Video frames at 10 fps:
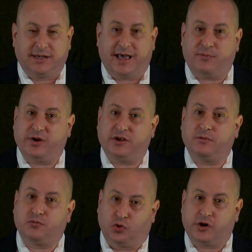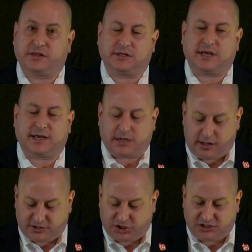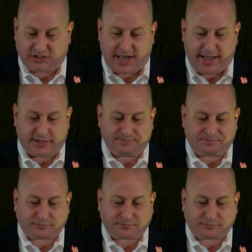And when you look at the technology stack